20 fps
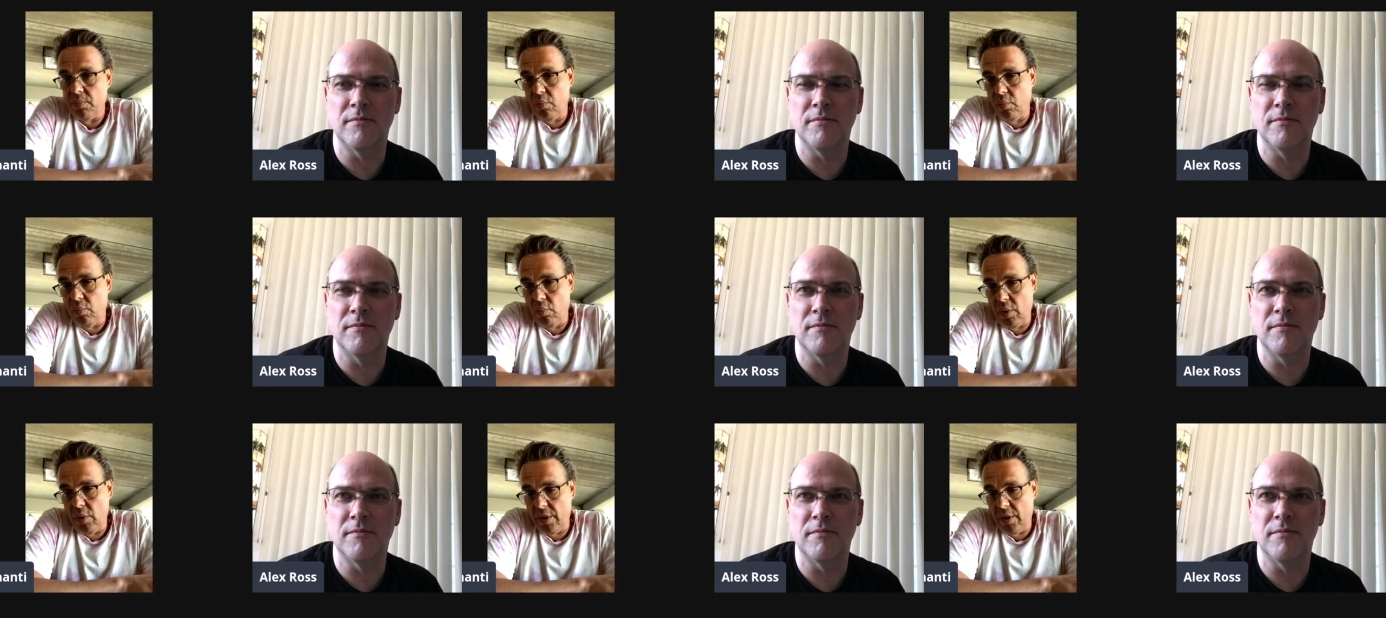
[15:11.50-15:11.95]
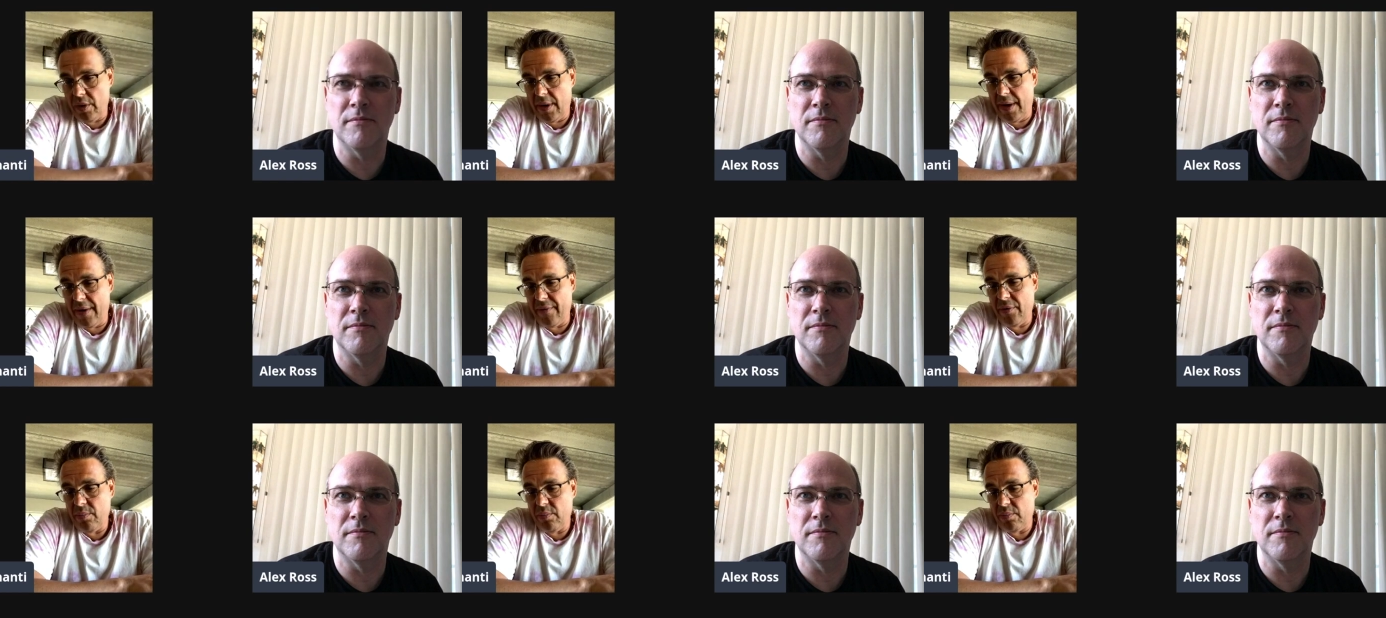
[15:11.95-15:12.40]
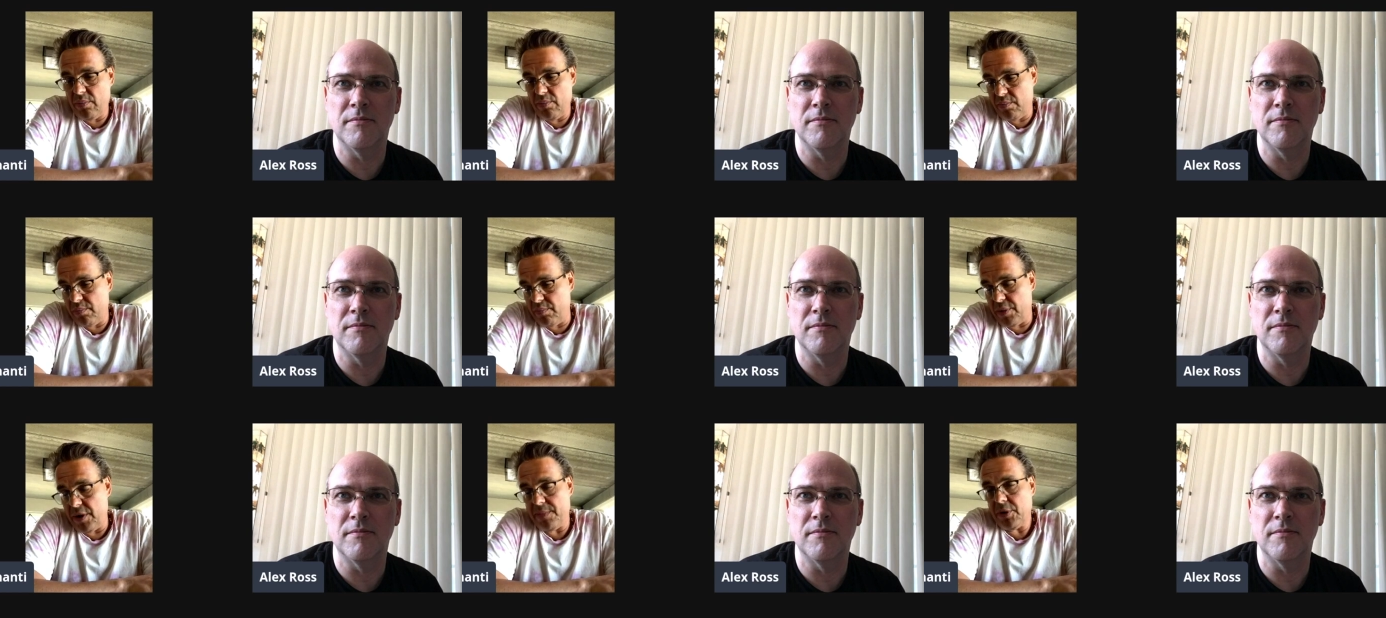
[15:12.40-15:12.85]
Speaker 1: whether every
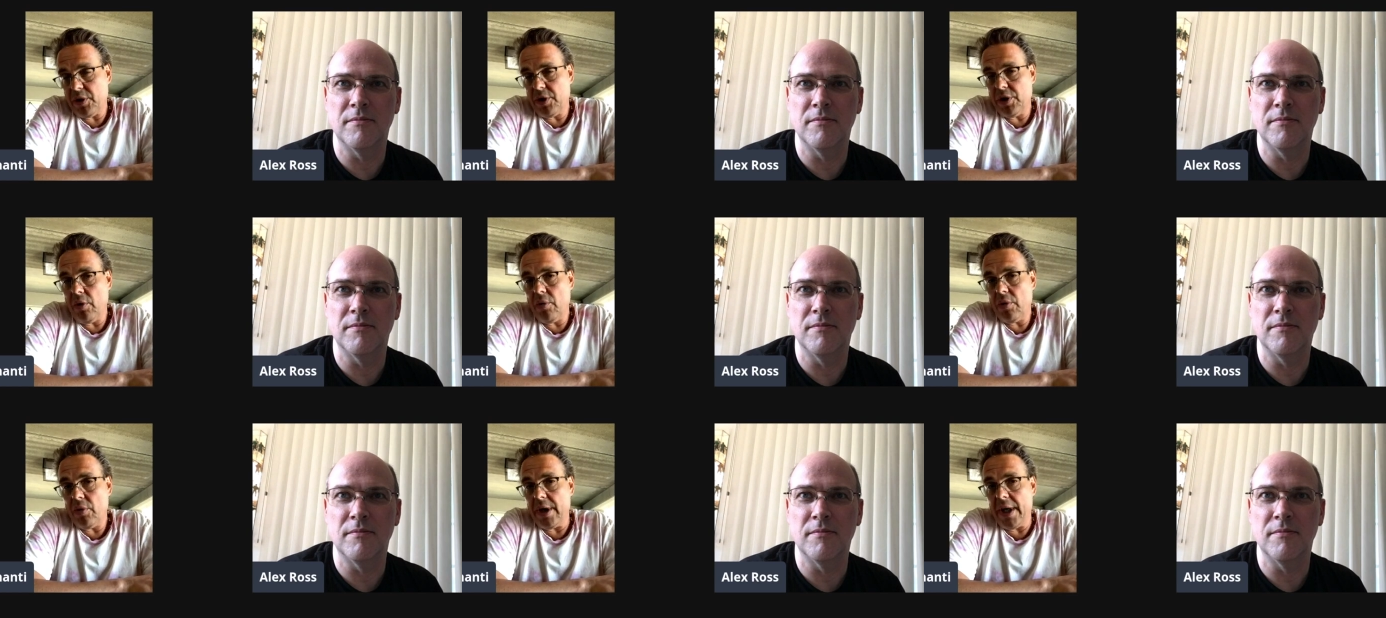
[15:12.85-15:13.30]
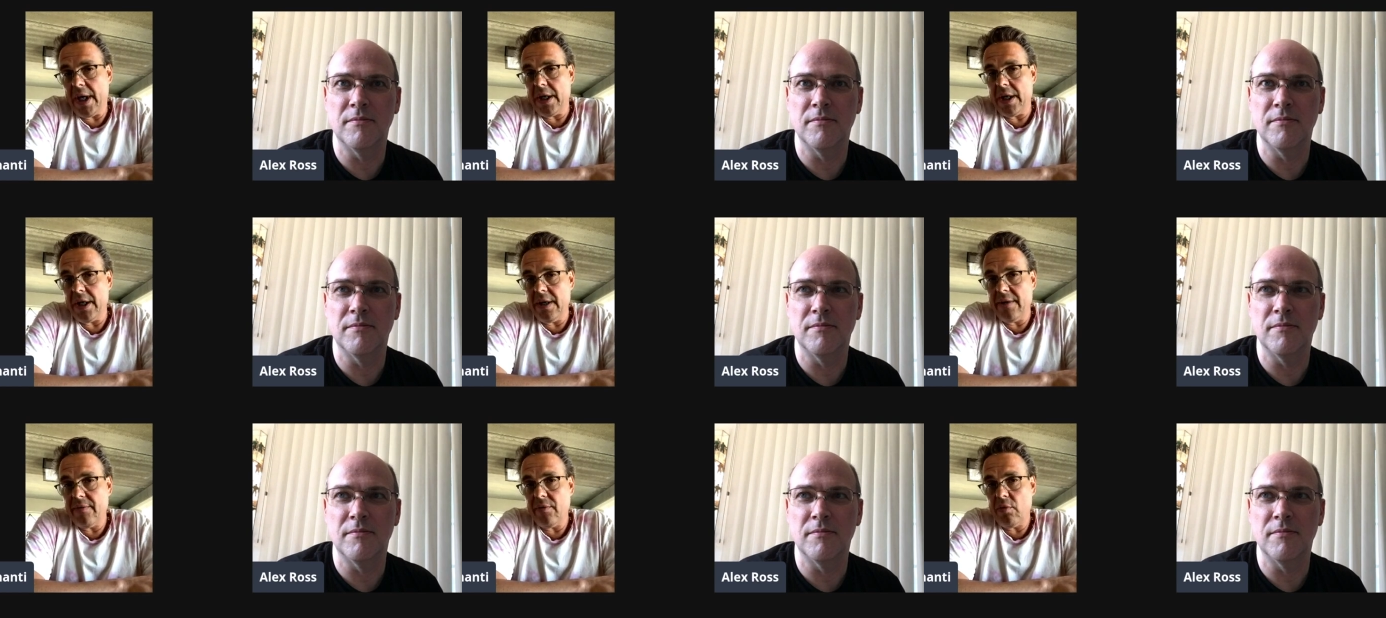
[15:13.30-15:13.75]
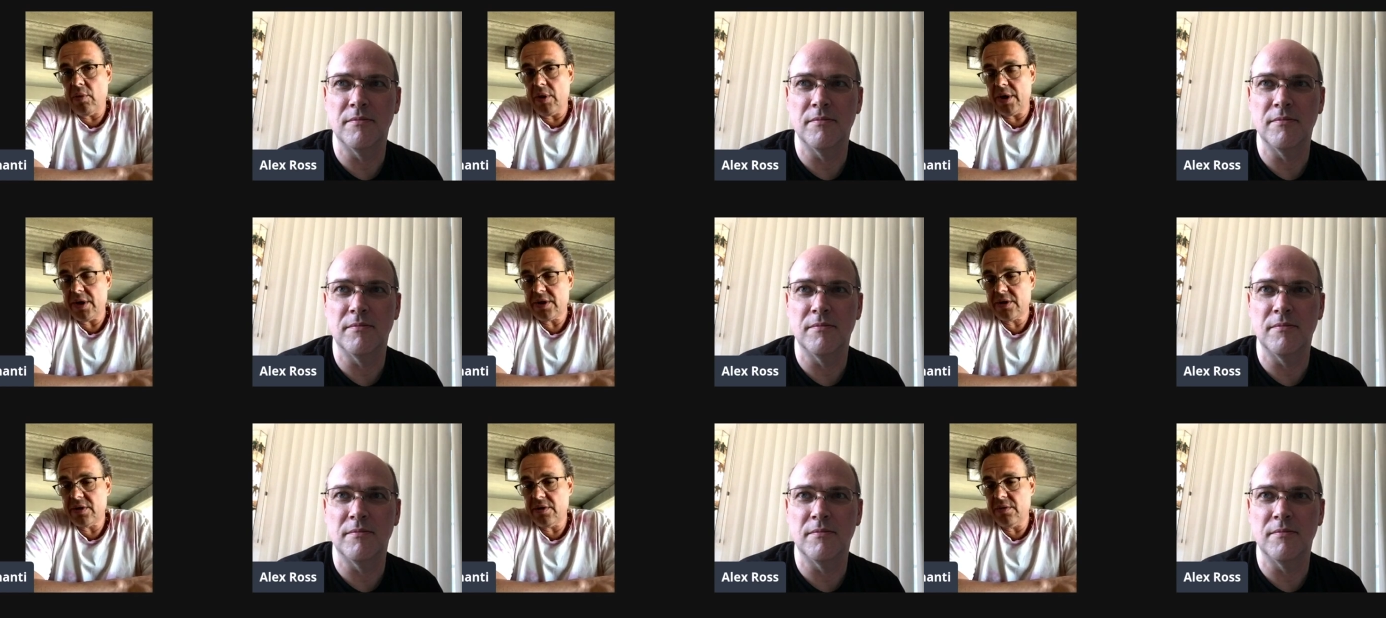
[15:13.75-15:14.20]
people know or not, you never
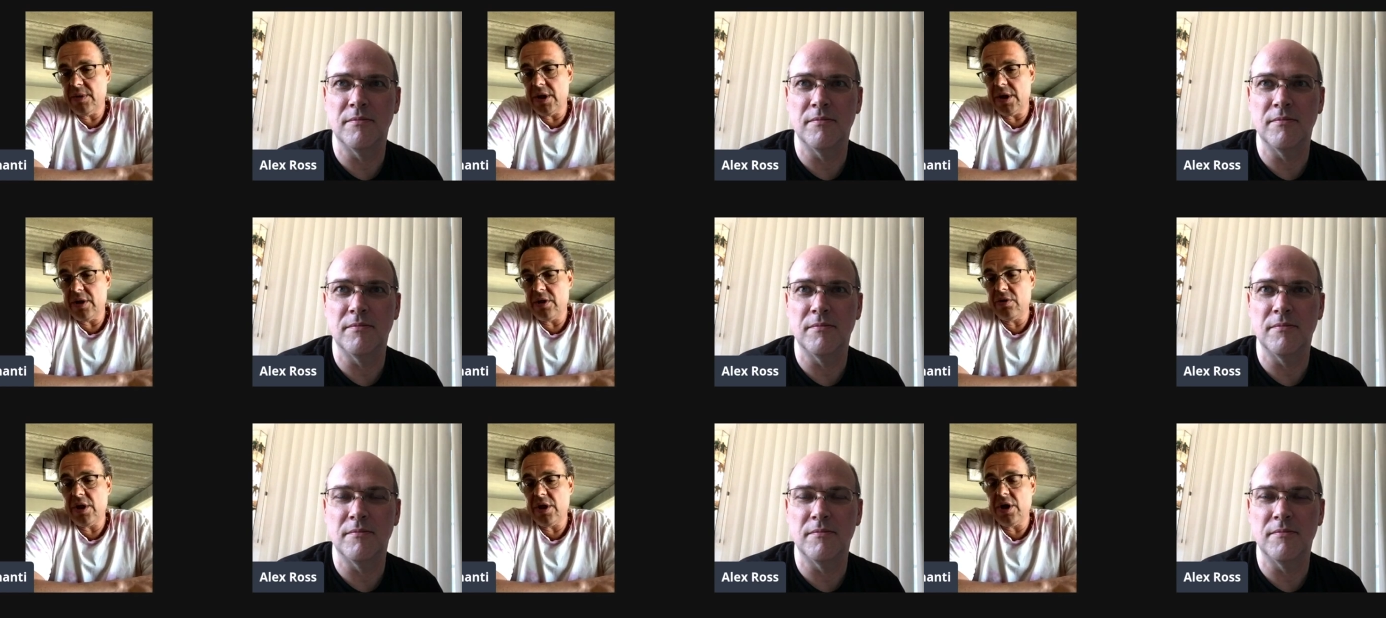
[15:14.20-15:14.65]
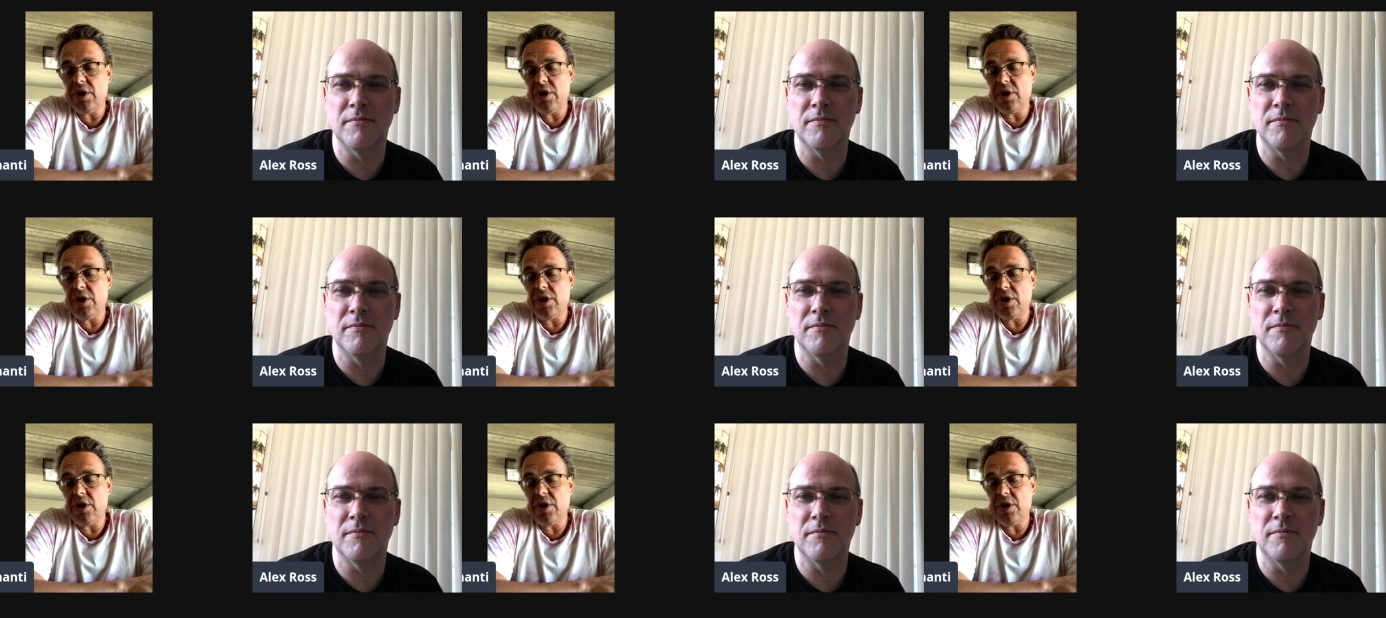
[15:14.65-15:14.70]
want to assume they do,